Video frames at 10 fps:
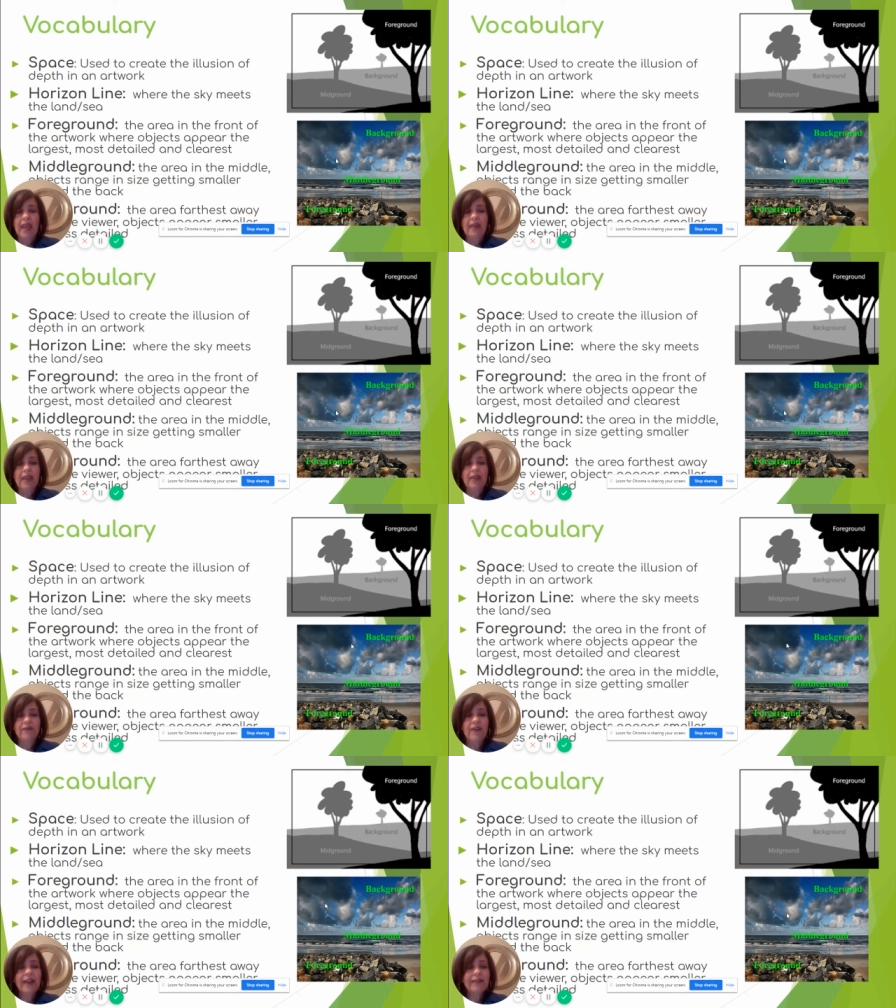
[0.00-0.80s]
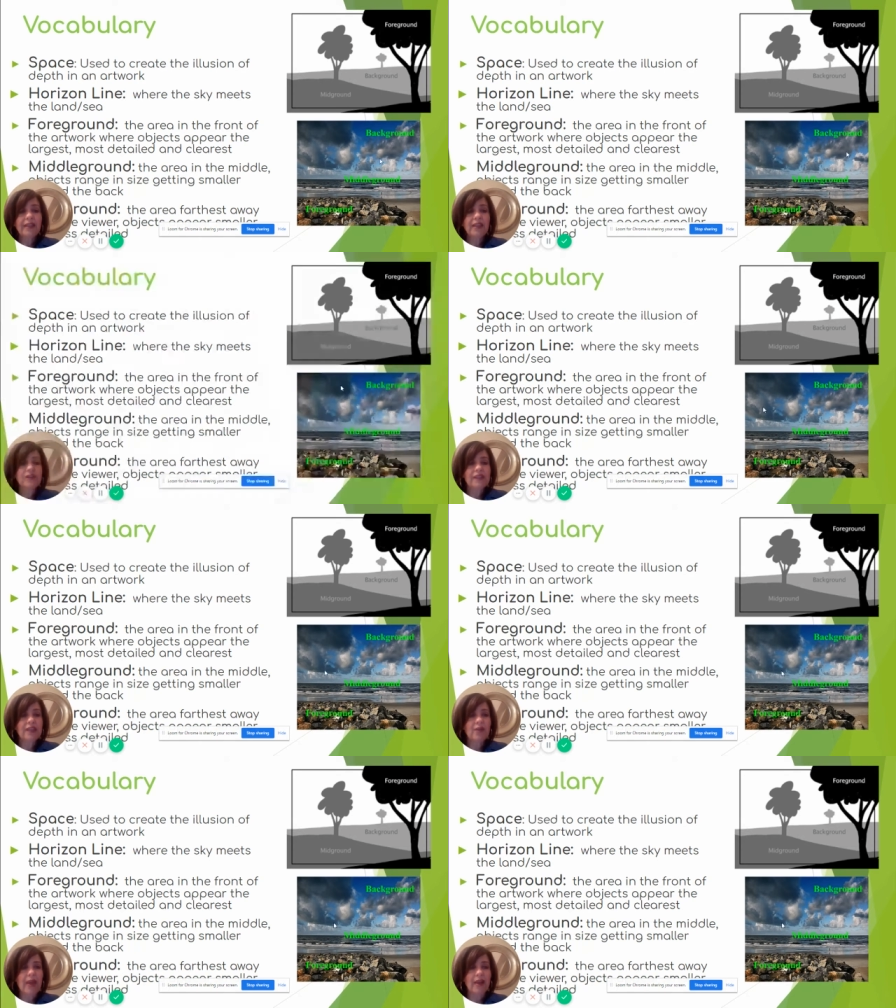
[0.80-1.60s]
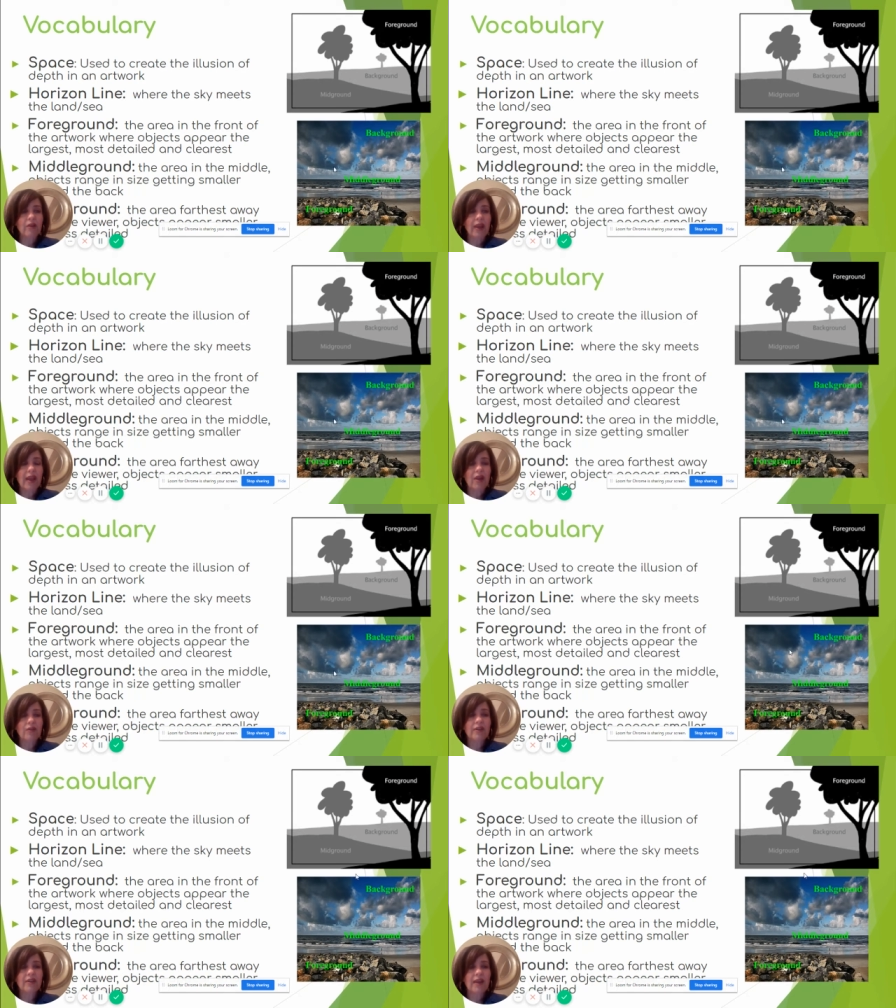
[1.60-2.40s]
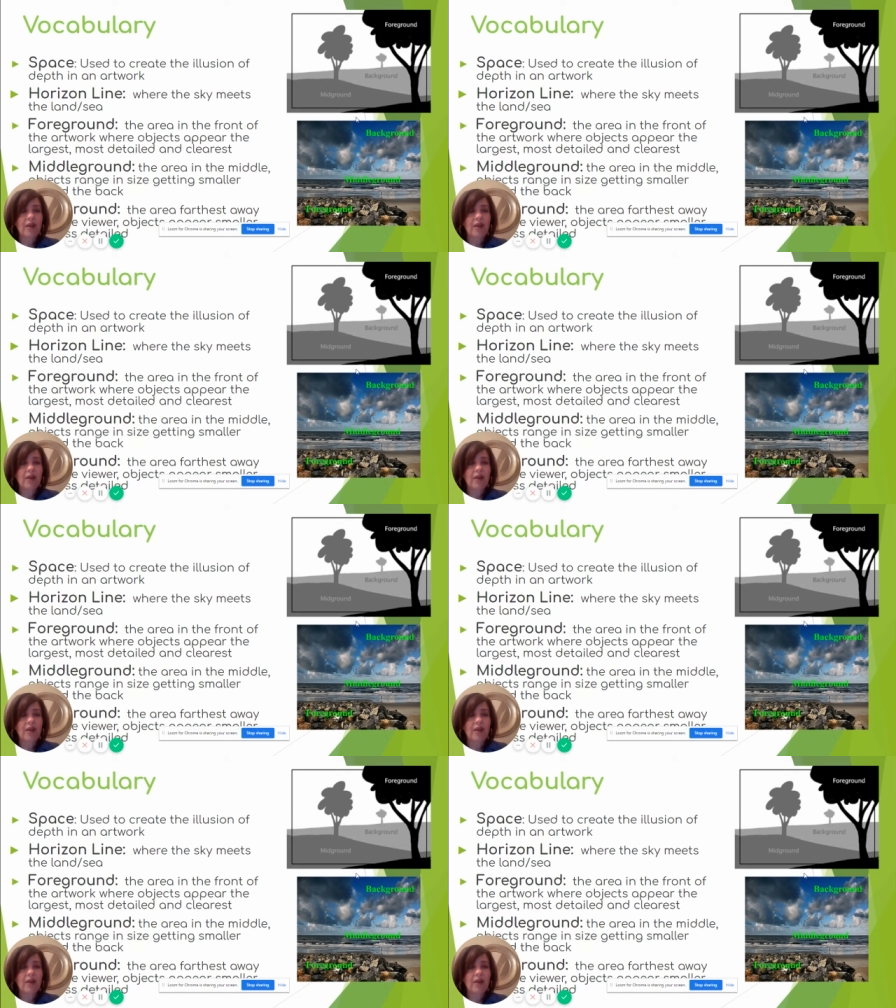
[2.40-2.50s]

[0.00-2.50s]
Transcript: And then finally, you see the background